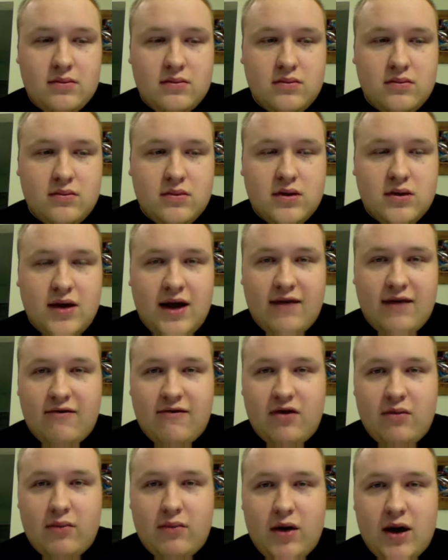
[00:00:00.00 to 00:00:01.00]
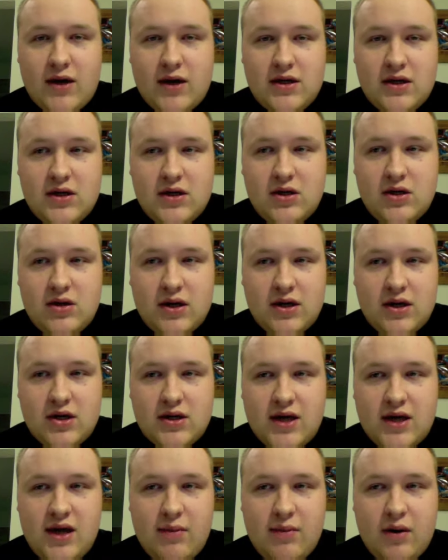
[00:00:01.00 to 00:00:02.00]
As for the bosses, you can just keep
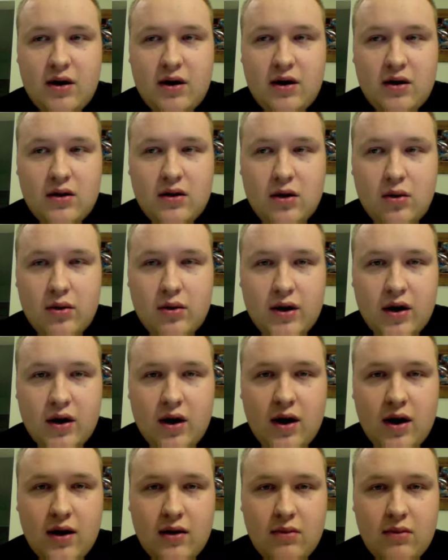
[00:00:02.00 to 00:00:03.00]
on unloading on them.